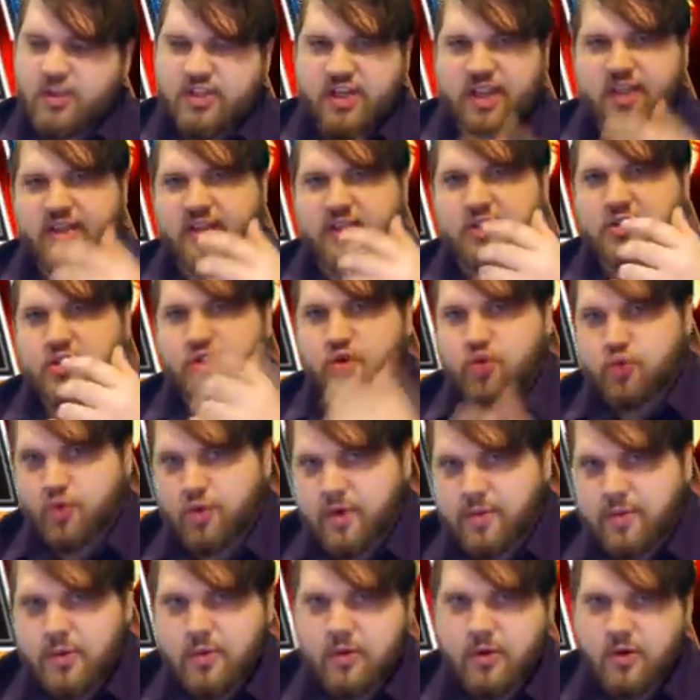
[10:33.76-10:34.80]
which I can then
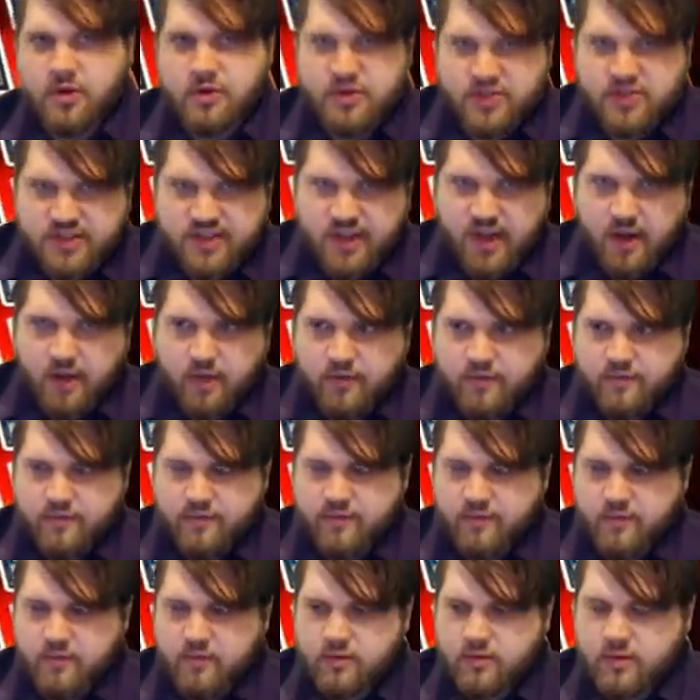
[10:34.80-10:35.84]
tribute
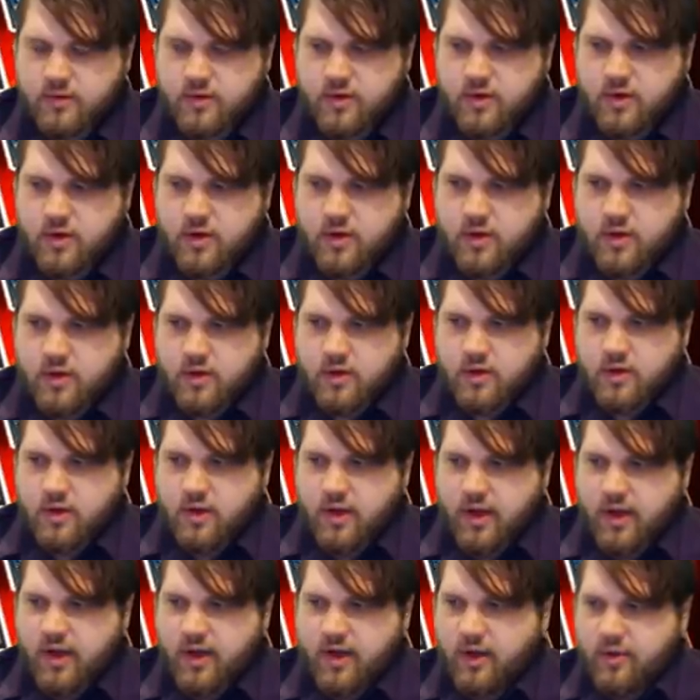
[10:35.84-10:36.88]
herself.
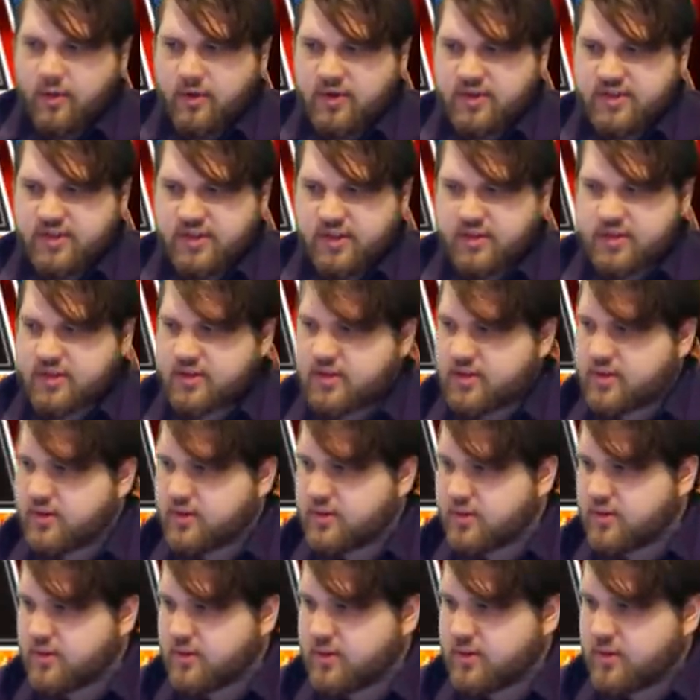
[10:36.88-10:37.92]
What is this?
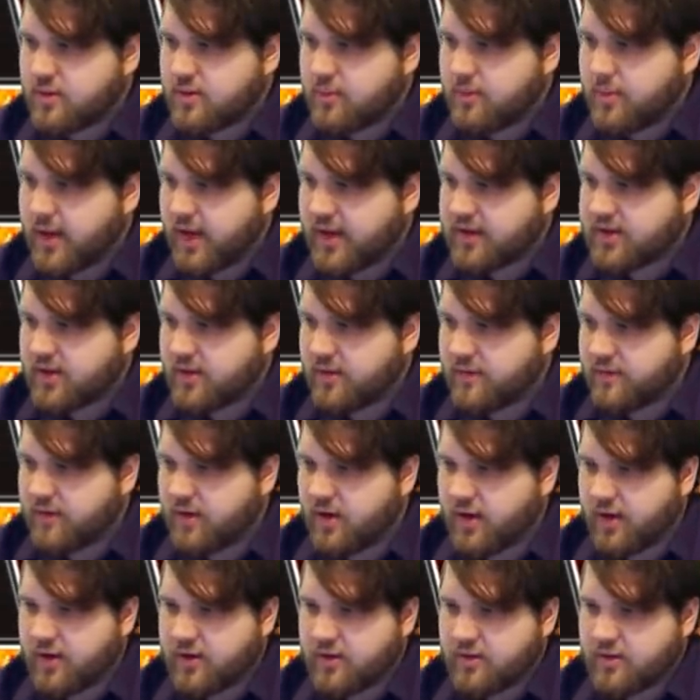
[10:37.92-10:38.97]
Back to the
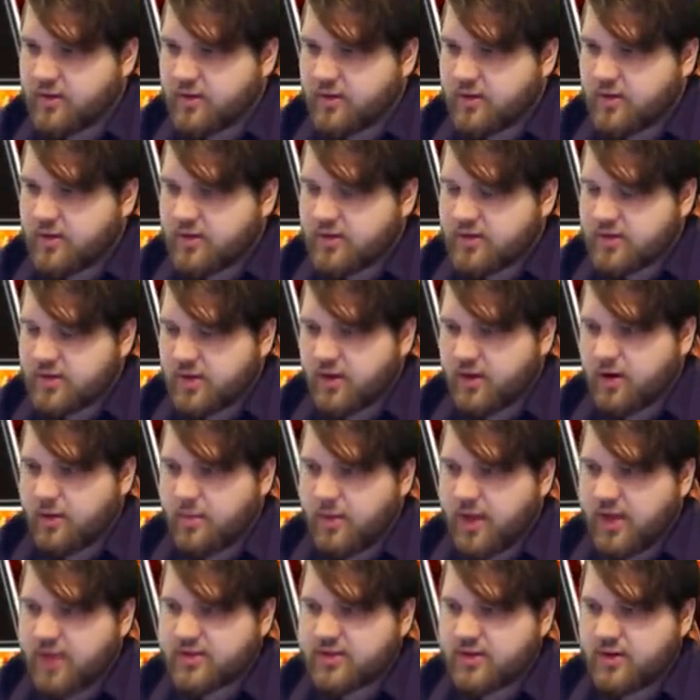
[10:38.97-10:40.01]
front. Target
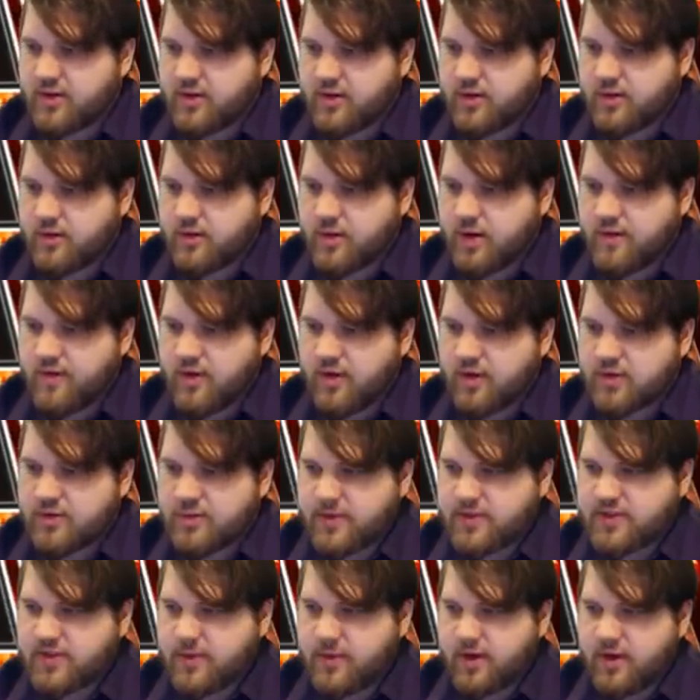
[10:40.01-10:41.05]
a monster in your graveyard,
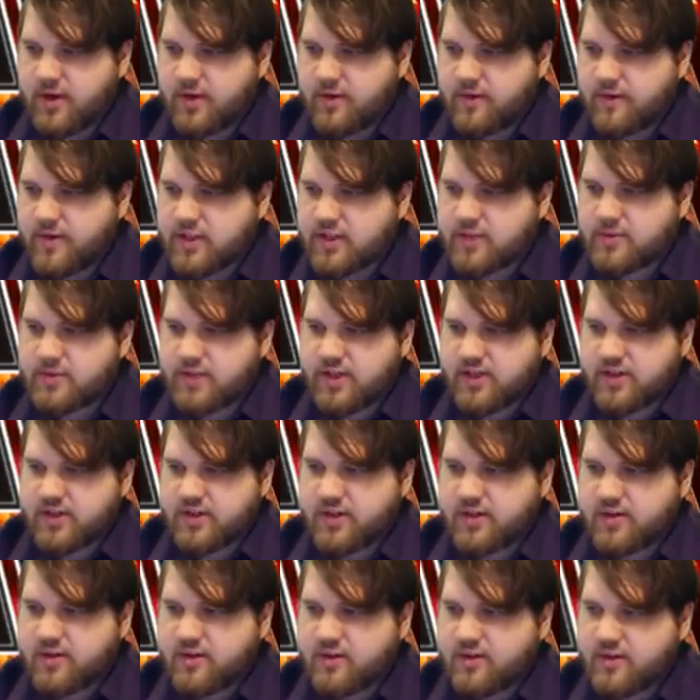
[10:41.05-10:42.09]
special summon it in defense
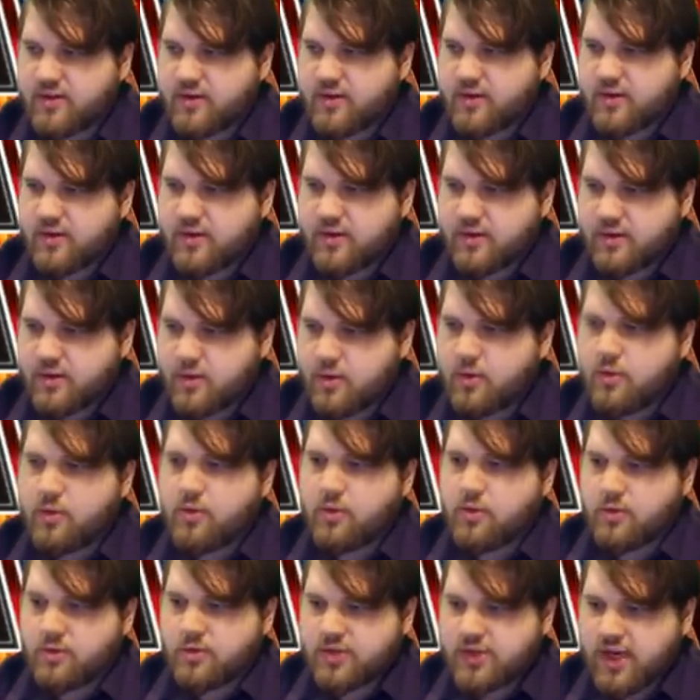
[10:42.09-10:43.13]
position.
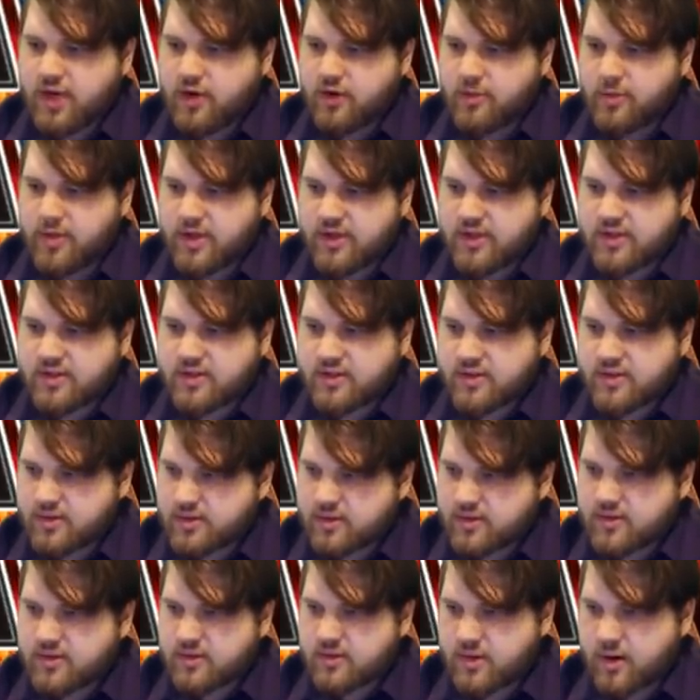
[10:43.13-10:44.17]
Cool. Shadow Mist.
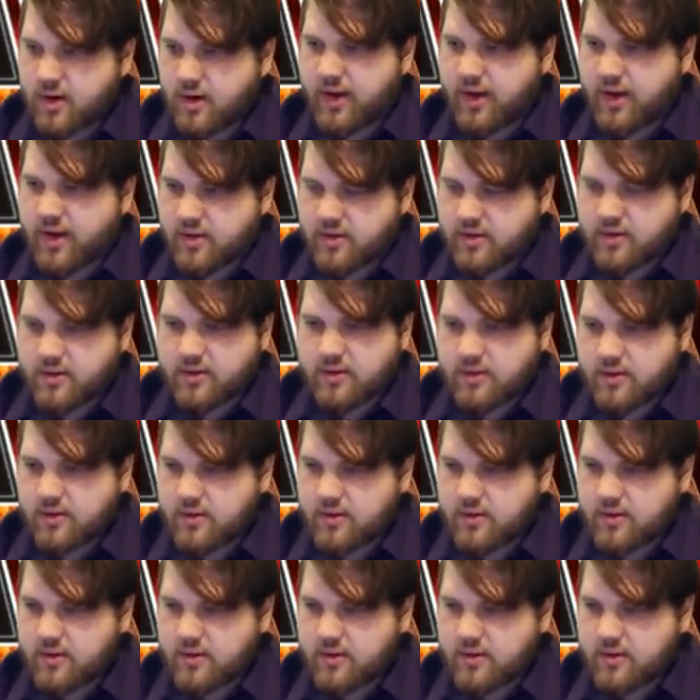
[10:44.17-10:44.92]
Alright.